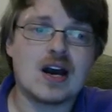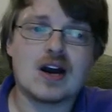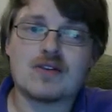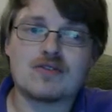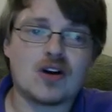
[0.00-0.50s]

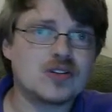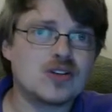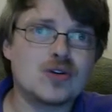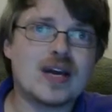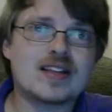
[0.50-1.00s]
Rather,
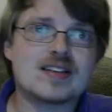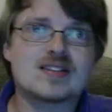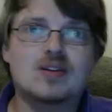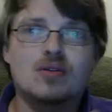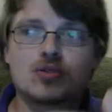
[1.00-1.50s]
you get this
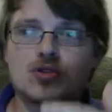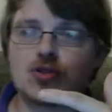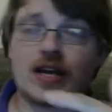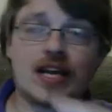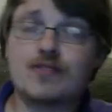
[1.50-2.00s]
straight,
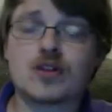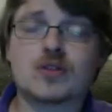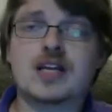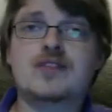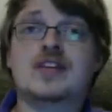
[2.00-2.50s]
even
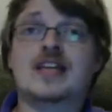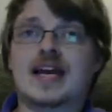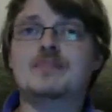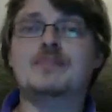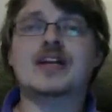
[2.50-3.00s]

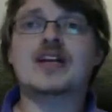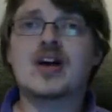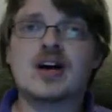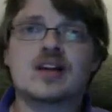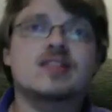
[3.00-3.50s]
again,
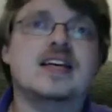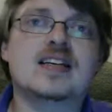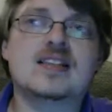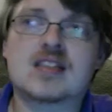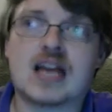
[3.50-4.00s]
Middle-earth
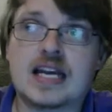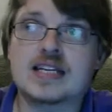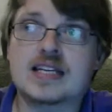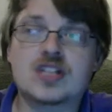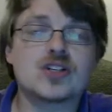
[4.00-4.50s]
is a
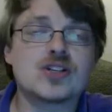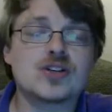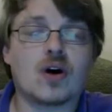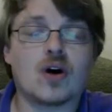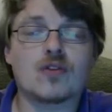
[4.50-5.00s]
legend
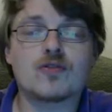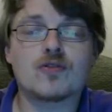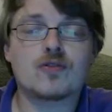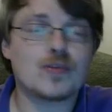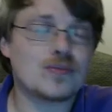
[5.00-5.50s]
of
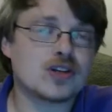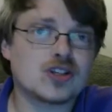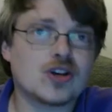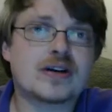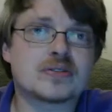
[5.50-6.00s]
the British
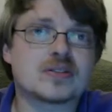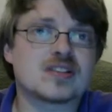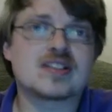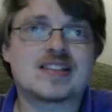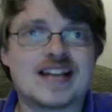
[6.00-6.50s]
Isles. It's
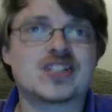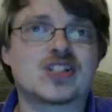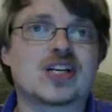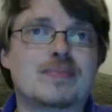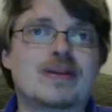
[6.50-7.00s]

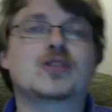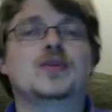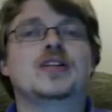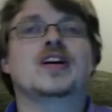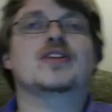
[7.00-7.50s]
intentionally meant to be
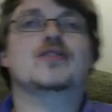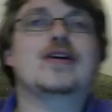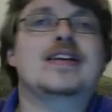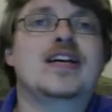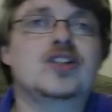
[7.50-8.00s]
the kind of great
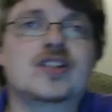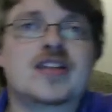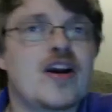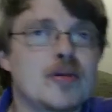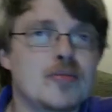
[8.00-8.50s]

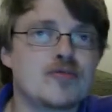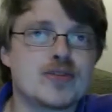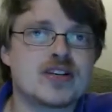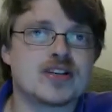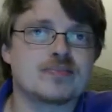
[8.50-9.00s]
legendarium of
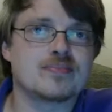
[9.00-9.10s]
Britain.